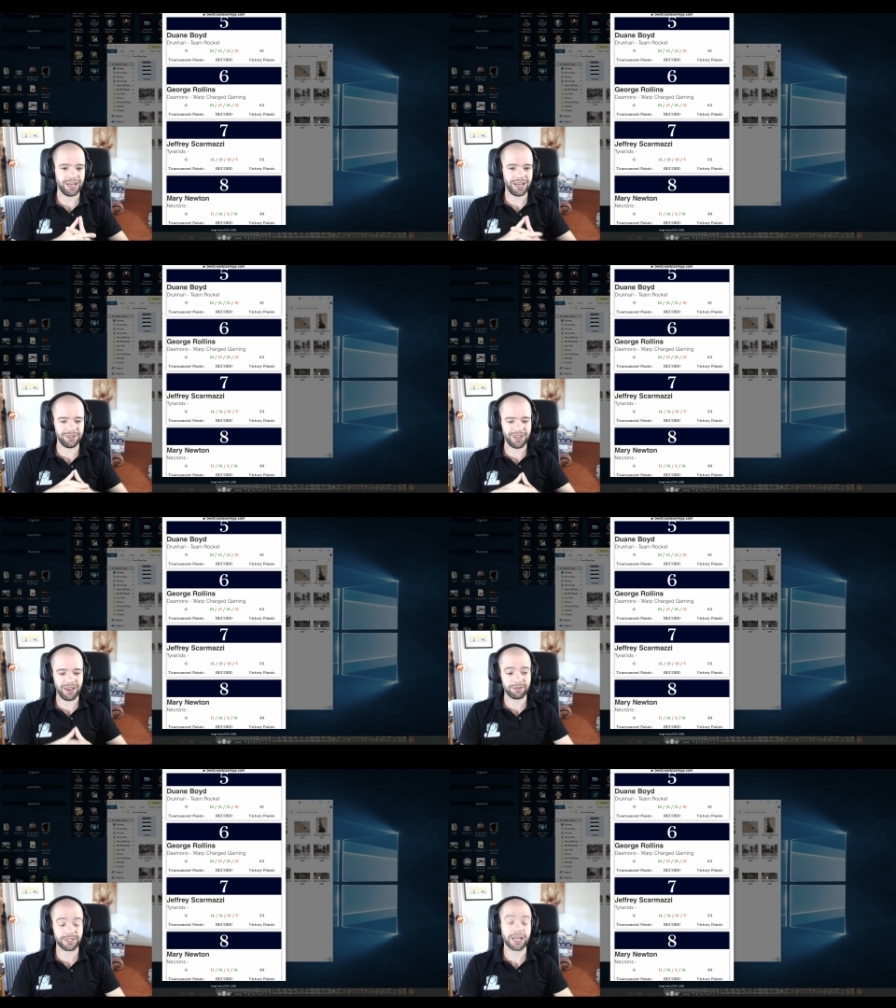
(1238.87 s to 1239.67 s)
And
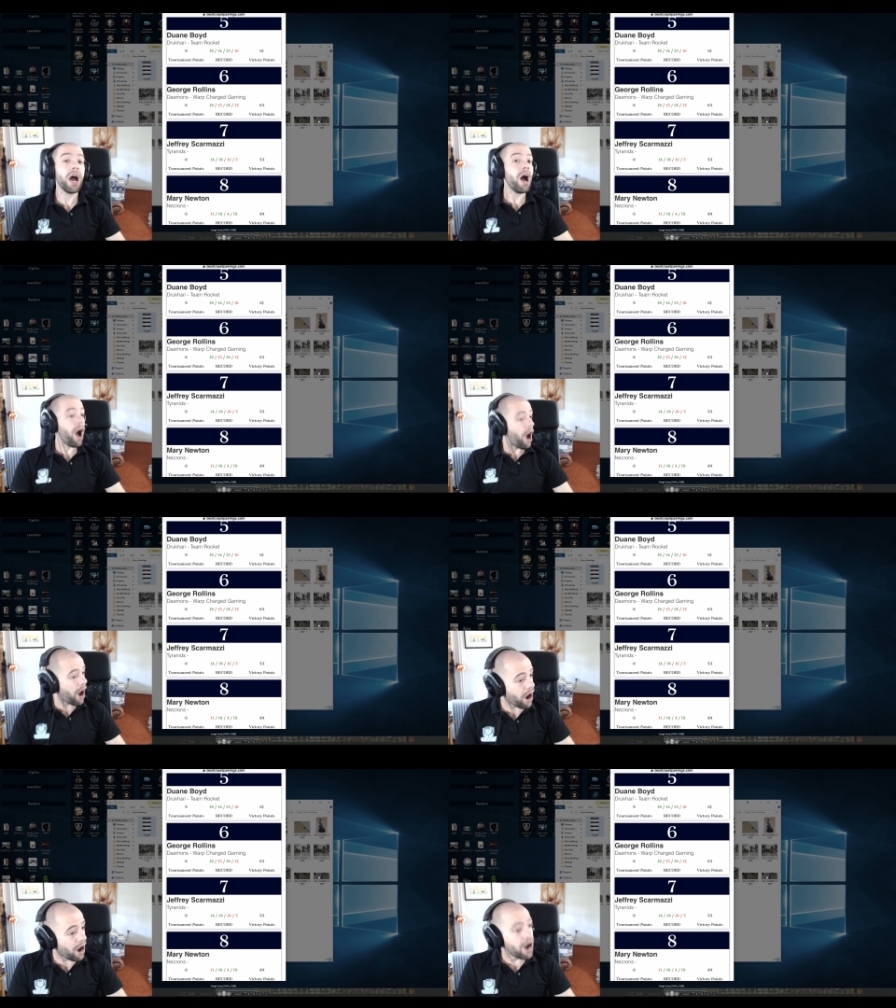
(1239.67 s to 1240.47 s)
everybody's like,
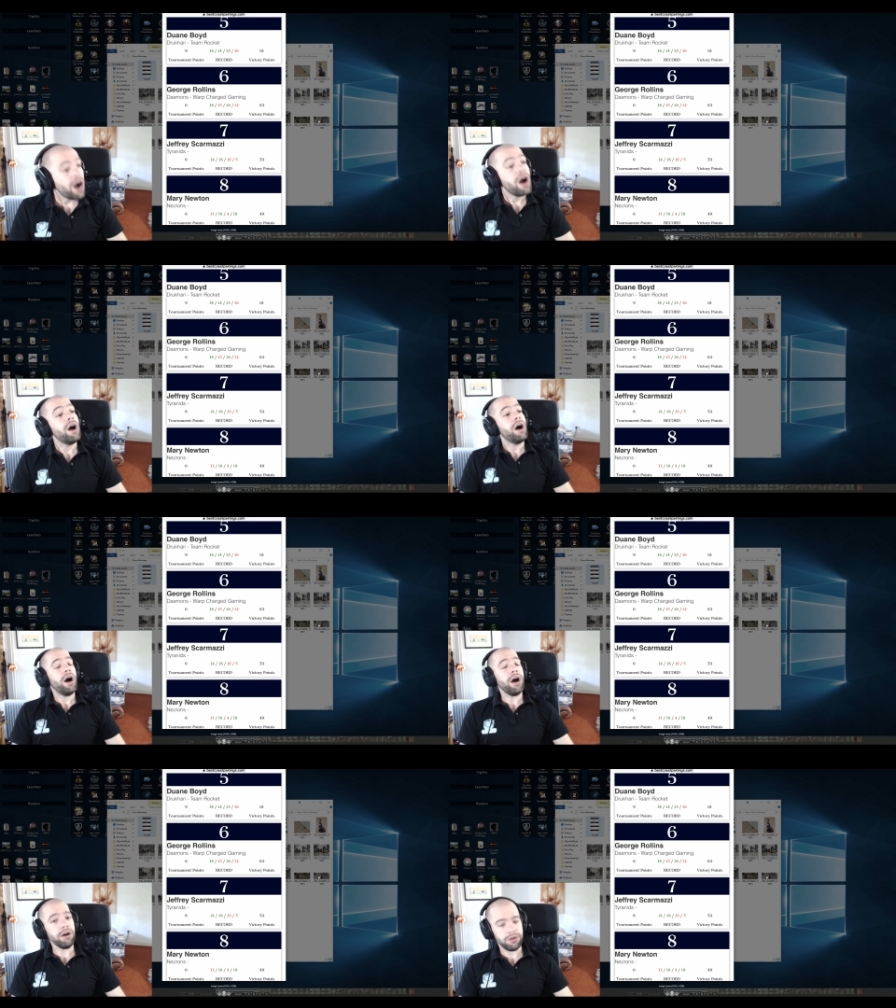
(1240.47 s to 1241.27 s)

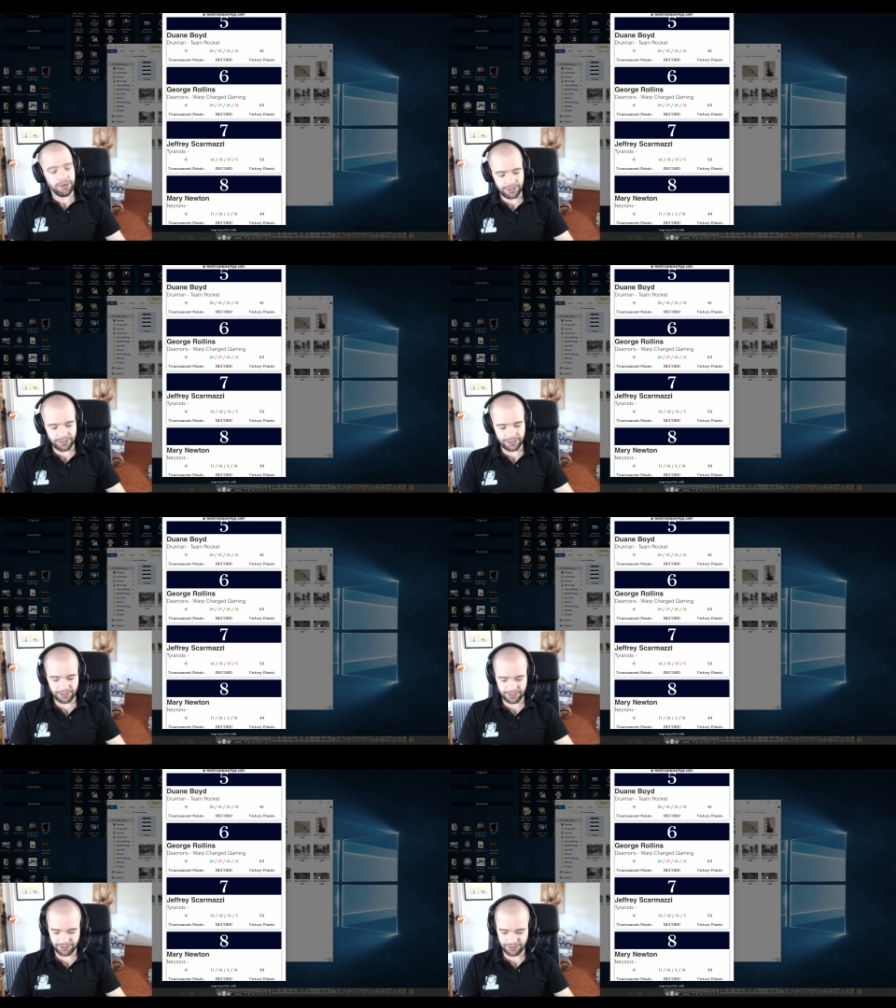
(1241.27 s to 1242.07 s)
oh,
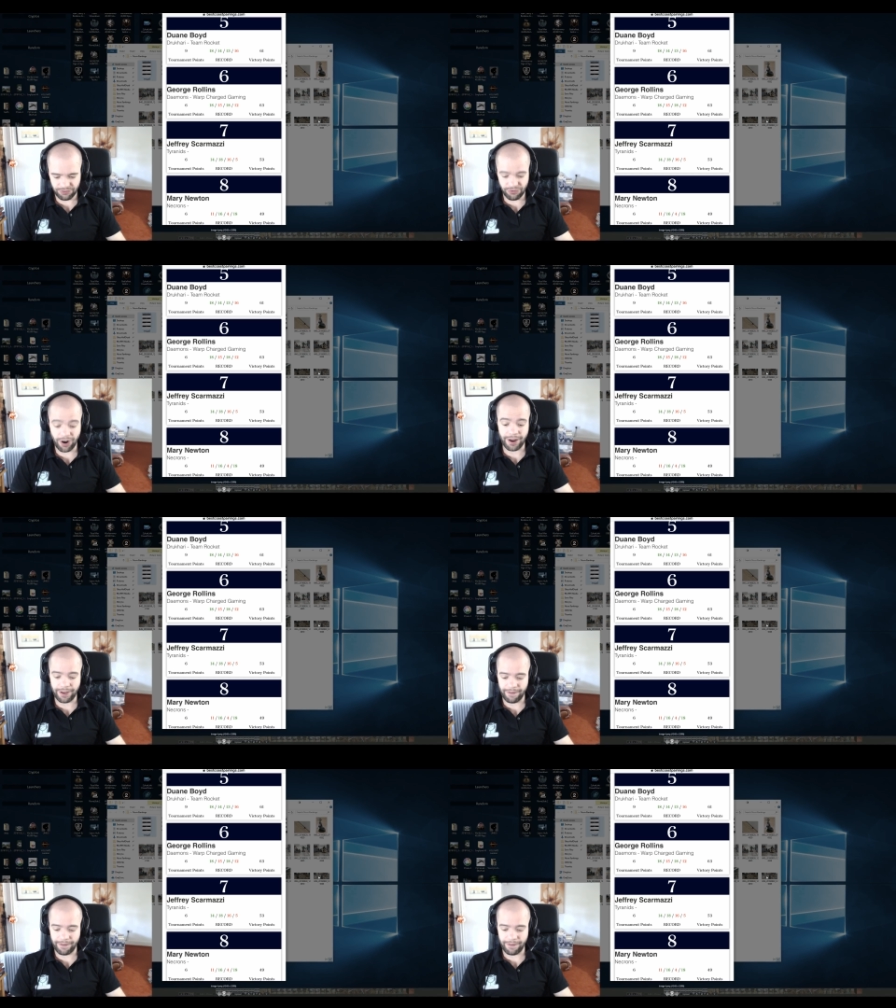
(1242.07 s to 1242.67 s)
right.